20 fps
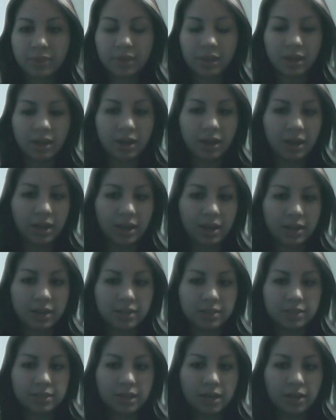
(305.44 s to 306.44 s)

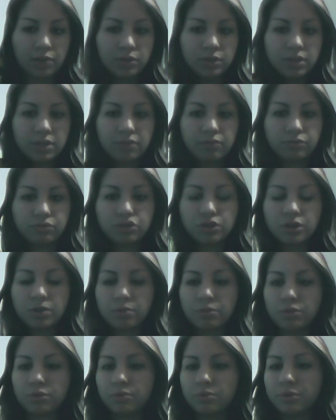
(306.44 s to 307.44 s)
and I always have
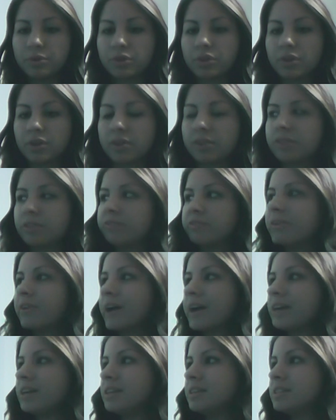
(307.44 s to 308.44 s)
trouble with like the
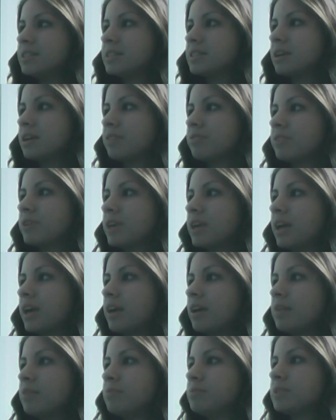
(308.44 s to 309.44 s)
fighting stuff in
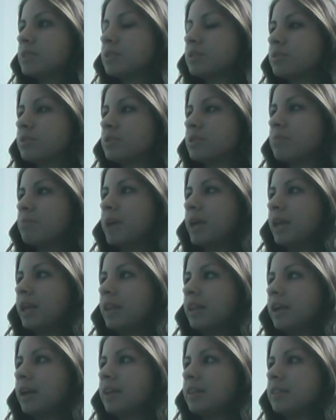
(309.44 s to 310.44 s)
games, like with the
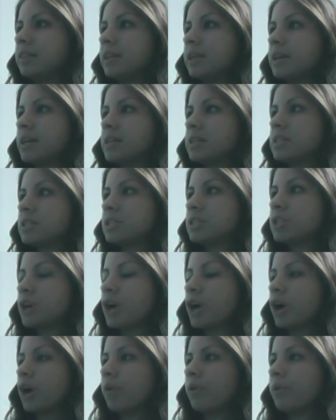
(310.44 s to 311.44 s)
melee and things,
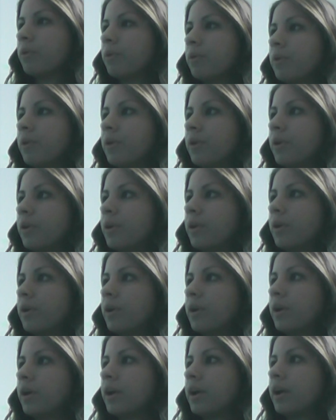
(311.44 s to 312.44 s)
so
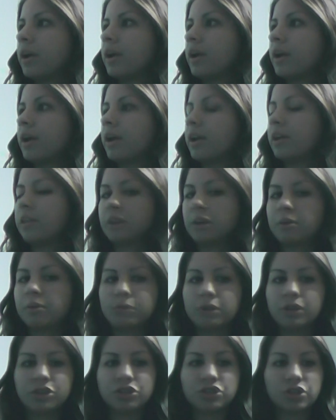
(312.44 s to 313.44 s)
I think I'm
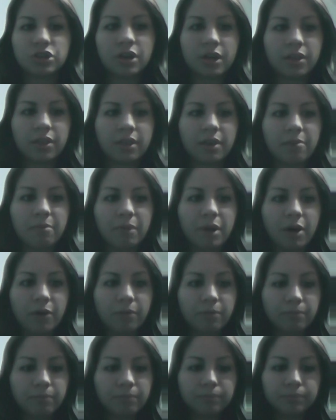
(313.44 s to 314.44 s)
gonna try them out.
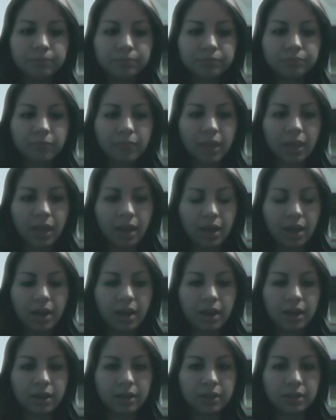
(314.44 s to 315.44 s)

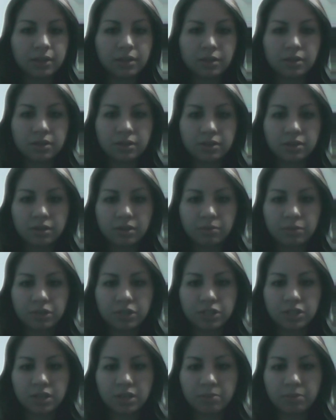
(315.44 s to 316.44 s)
And I mean,
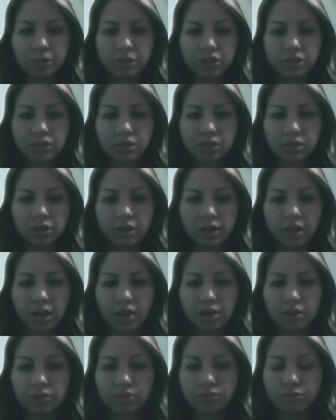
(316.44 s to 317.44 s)
she's not much to look at,
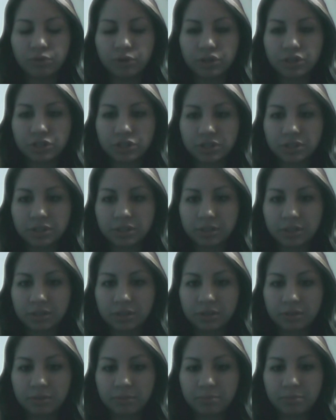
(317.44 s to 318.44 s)

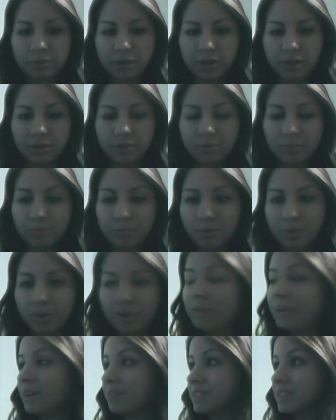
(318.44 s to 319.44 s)
unfortunately, but we
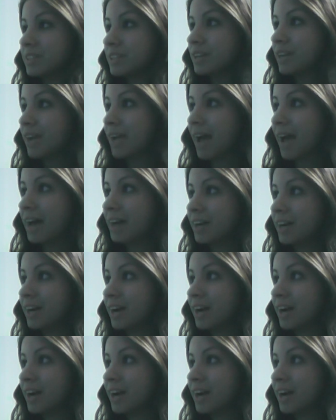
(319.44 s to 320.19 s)
don't have to look at her